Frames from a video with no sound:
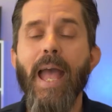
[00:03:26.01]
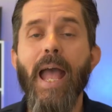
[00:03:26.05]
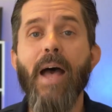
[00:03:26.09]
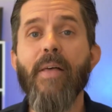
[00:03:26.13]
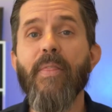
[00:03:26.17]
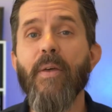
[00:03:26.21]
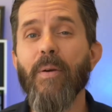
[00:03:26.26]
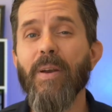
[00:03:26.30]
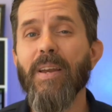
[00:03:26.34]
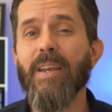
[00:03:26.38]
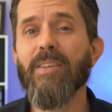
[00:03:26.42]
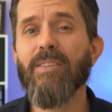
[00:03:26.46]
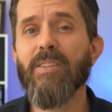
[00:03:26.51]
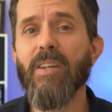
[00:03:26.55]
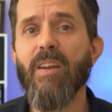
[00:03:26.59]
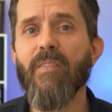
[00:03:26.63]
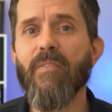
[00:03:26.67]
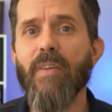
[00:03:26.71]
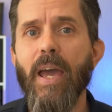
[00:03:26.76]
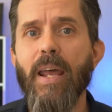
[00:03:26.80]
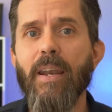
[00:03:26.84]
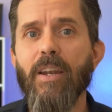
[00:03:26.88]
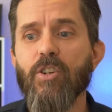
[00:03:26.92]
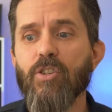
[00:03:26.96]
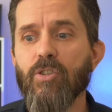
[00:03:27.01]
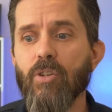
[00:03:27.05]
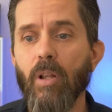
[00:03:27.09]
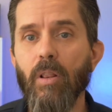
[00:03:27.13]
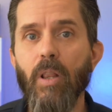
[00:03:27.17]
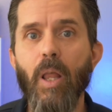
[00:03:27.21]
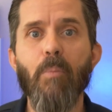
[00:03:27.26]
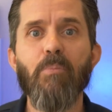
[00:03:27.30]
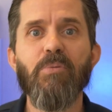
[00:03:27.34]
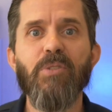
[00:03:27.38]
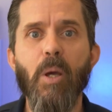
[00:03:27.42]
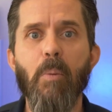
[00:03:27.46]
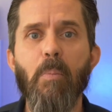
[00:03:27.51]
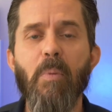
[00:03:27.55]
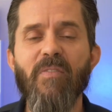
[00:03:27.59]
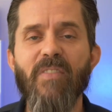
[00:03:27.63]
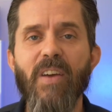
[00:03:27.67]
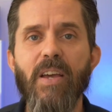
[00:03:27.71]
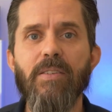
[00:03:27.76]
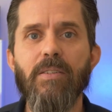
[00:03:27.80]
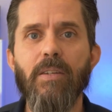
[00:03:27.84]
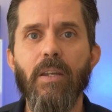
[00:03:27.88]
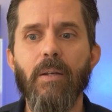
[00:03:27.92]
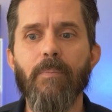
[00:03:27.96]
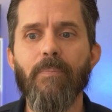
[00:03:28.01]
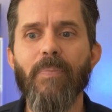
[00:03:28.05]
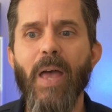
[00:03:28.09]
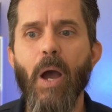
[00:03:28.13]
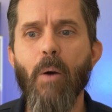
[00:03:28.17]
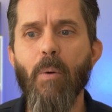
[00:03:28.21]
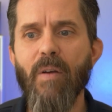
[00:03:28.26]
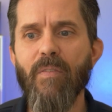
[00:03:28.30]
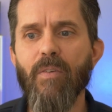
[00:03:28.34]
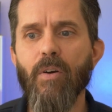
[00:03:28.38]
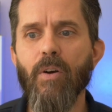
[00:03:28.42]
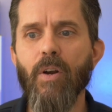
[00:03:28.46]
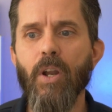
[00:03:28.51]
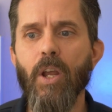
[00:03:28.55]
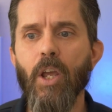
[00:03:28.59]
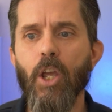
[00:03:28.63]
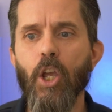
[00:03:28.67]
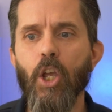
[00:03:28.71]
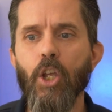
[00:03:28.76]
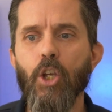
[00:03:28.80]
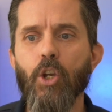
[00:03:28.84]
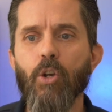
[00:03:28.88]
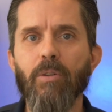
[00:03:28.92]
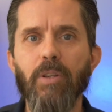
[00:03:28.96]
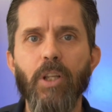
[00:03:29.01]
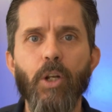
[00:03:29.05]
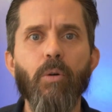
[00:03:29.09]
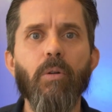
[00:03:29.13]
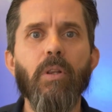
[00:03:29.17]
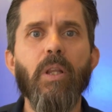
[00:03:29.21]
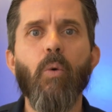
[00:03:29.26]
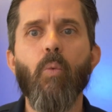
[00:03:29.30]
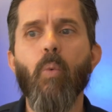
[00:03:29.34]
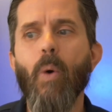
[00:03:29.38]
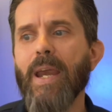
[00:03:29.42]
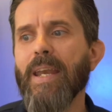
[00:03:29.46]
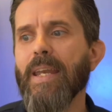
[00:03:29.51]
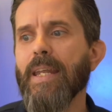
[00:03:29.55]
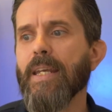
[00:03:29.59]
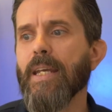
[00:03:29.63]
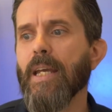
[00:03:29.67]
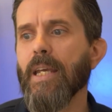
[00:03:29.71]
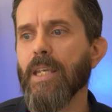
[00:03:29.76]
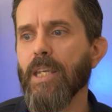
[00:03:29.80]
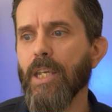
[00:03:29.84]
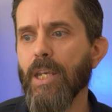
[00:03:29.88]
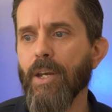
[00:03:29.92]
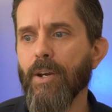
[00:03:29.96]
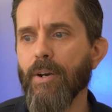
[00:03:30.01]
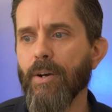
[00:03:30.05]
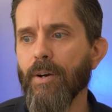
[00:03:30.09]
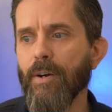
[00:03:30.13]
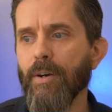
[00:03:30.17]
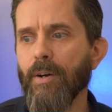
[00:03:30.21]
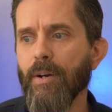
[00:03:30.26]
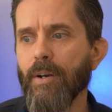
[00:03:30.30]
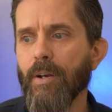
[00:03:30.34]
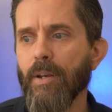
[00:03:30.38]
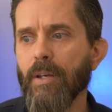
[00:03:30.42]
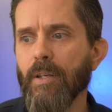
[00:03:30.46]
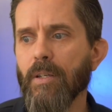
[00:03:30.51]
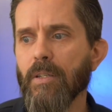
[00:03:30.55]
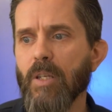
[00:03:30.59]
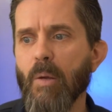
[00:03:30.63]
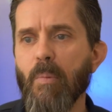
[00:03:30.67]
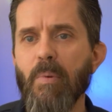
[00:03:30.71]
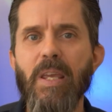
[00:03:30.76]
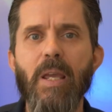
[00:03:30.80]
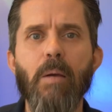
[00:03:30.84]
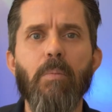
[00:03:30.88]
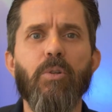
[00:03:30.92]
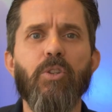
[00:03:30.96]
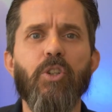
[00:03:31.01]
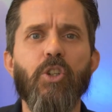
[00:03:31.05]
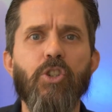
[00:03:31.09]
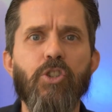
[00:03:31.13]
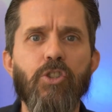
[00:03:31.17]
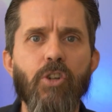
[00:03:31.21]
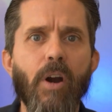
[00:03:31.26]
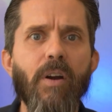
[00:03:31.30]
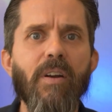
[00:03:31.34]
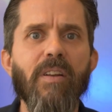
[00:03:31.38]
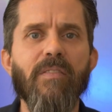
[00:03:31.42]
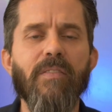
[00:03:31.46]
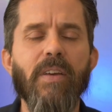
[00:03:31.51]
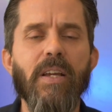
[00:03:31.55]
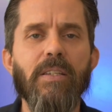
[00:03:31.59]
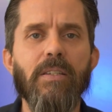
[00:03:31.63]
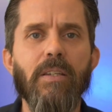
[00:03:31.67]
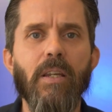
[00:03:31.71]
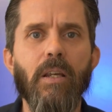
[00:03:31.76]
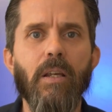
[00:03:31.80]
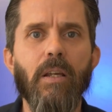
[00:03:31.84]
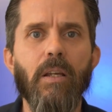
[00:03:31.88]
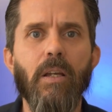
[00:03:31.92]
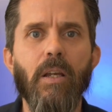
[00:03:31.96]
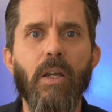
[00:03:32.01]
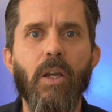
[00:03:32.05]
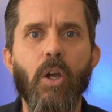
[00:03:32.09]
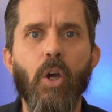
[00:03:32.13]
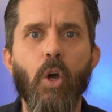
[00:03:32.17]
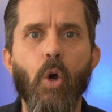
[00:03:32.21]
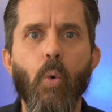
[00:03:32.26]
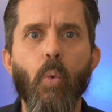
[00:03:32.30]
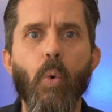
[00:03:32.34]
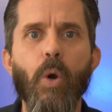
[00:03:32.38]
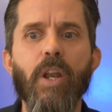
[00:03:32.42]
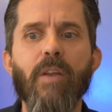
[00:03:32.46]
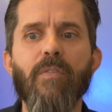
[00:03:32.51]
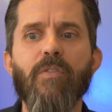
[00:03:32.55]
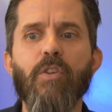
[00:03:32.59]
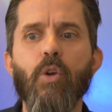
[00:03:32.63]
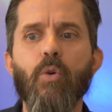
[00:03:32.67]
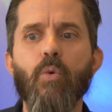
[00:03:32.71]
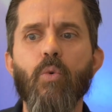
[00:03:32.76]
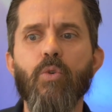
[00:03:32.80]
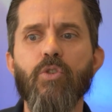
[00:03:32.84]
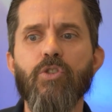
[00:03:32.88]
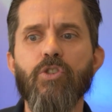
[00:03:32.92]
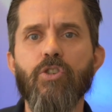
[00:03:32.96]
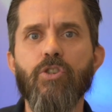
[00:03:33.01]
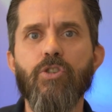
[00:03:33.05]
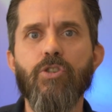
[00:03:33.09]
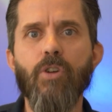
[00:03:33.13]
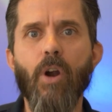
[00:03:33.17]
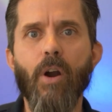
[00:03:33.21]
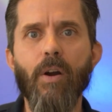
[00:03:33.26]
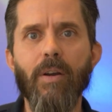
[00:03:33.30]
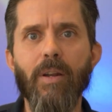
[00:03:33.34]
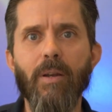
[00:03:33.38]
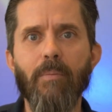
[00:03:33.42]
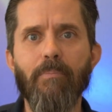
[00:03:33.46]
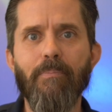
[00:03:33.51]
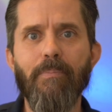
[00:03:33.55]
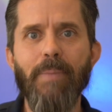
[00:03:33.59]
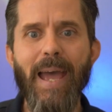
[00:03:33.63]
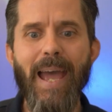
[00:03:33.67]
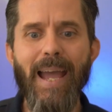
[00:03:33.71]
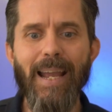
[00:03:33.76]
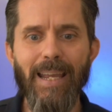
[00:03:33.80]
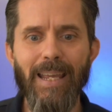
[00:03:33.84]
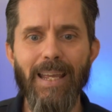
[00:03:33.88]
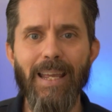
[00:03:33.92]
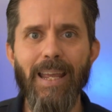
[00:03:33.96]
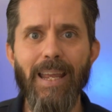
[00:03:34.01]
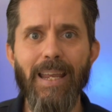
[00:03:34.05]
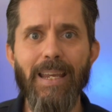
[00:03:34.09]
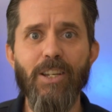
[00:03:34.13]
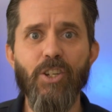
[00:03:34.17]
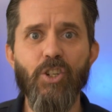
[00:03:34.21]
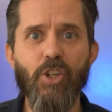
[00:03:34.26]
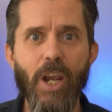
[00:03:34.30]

And there is an advantage to lump sum investing. However, you're literally waiting a year to be able to start investing when if you started back in